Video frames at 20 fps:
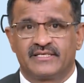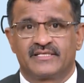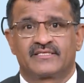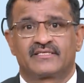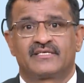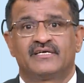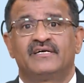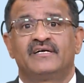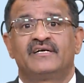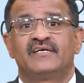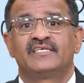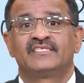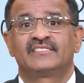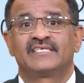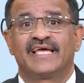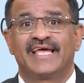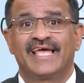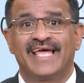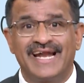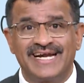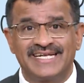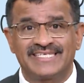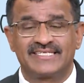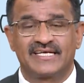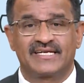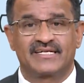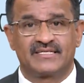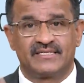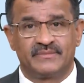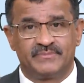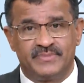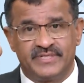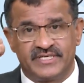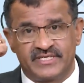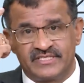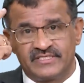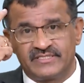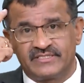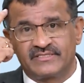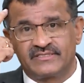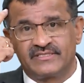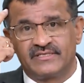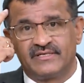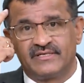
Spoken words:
third is head circumference,